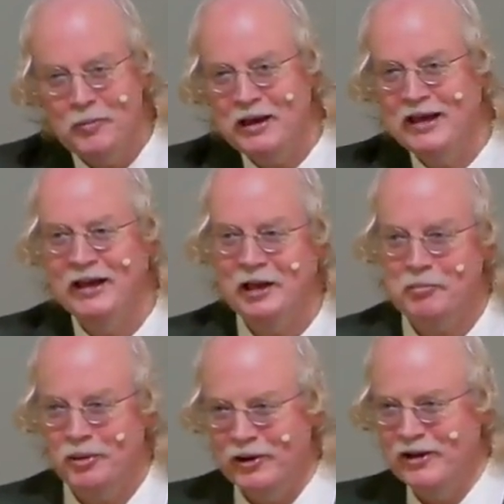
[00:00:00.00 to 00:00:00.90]
beginning
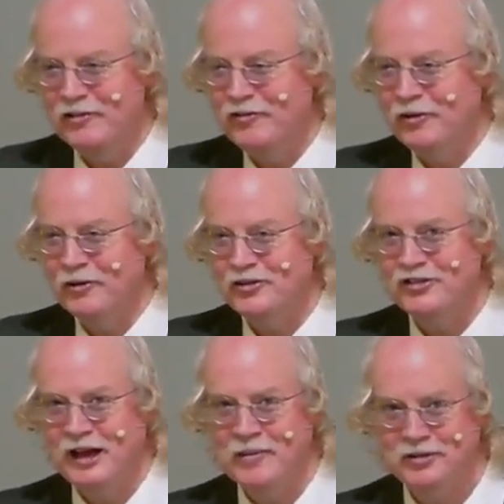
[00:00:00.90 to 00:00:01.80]
point for
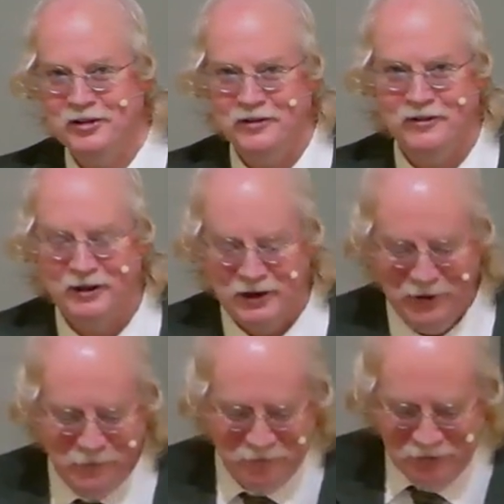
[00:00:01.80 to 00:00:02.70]
Samson,
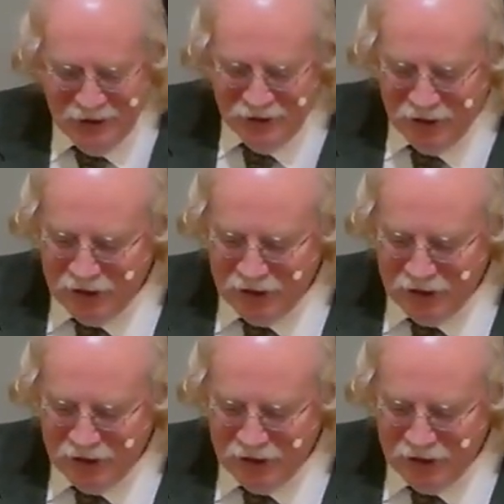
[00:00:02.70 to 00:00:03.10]
okay? An